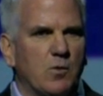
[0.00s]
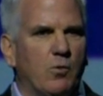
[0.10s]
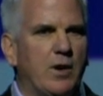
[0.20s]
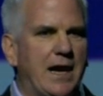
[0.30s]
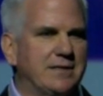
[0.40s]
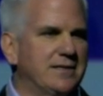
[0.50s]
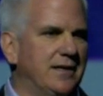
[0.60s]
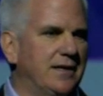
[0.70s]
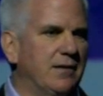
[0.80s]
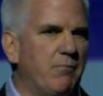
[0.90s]
We're not
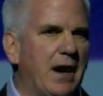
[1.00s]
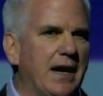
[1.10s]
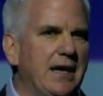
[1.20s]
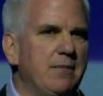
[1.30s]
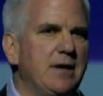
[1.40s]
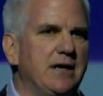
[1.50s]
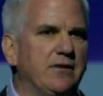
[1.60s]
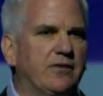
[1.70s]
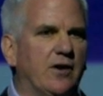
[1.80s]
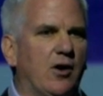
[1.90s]
by any
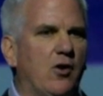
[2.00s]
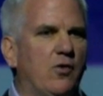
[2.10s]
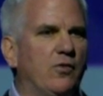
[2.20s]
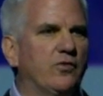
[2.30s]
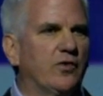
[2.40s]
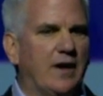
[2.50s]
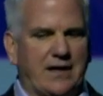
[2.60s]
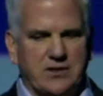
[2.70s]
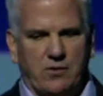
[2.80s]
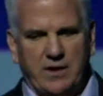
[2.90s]
means alone, so
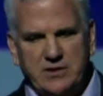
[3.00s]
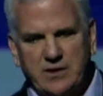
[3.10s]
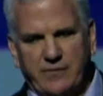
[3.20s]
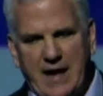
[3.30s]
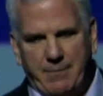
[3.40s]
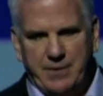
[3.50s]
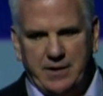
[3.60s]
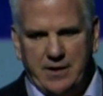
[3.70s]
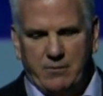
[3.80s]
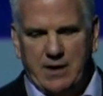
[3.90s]
lots of great stuff
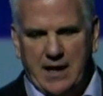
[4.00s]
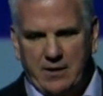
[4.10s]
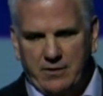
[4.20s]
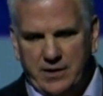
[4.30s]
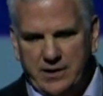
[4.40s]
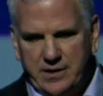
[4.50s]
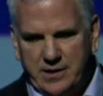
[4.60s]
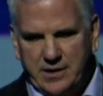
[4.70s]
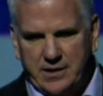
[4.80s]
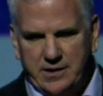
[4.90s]
happening. Here we are in
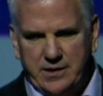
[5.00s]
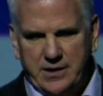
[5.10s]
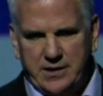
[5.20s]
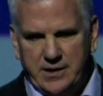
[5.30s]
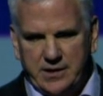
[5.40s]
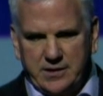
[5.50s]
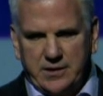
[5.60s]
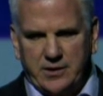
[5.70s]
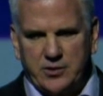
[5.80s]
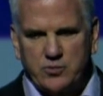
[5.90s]
the
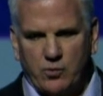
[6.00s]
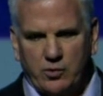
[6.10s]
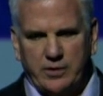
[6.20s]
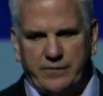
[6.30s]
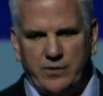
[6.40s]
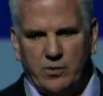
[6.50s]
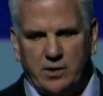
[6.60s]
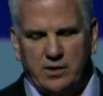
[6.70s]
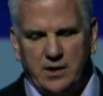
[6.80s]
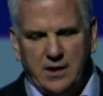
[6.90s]
Illich world, if you
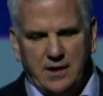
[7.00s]
will.